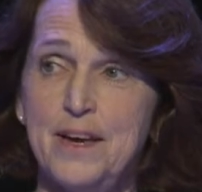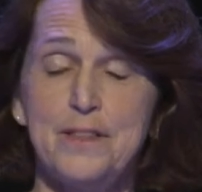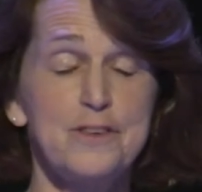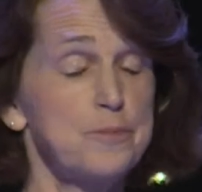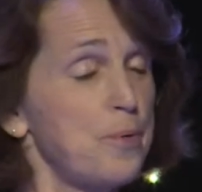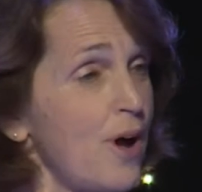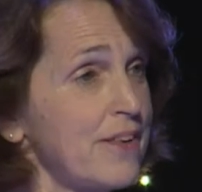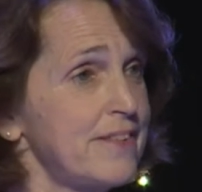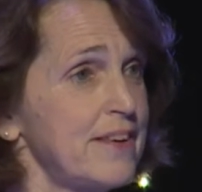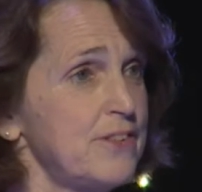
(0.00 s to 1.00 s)
This
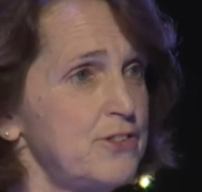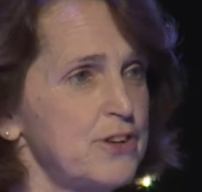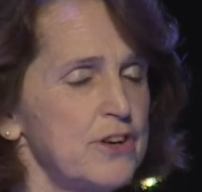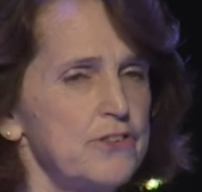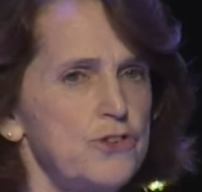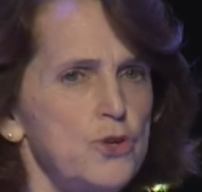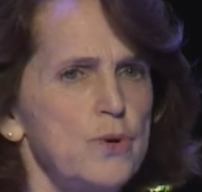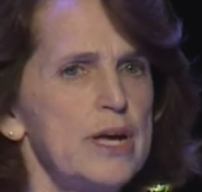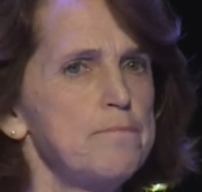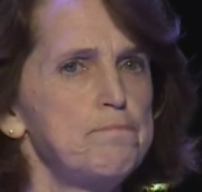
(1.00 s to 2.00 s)
process took us to
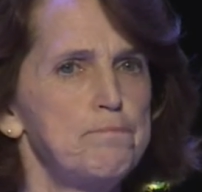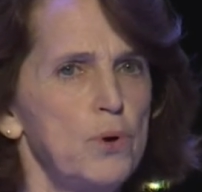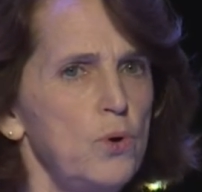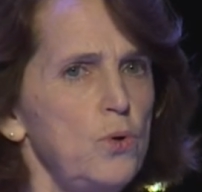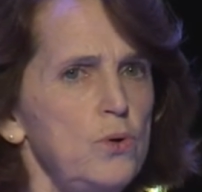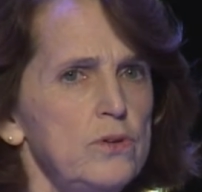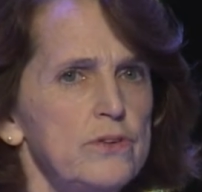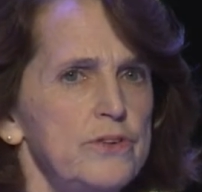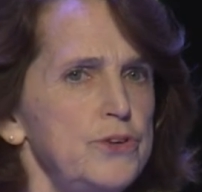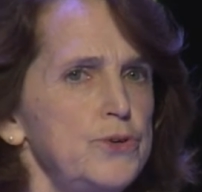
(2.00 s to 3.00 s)
a bold
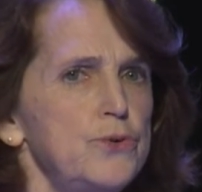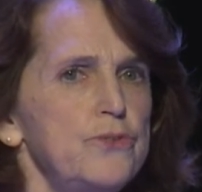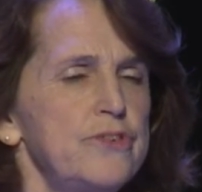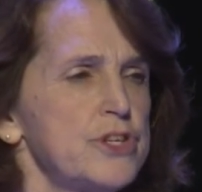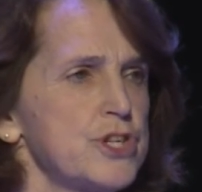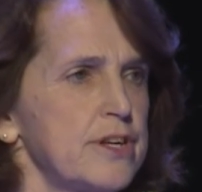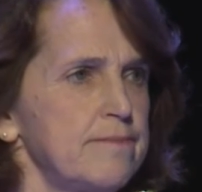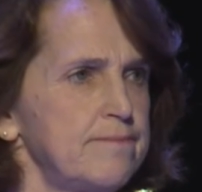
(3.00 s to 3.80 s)
new vision.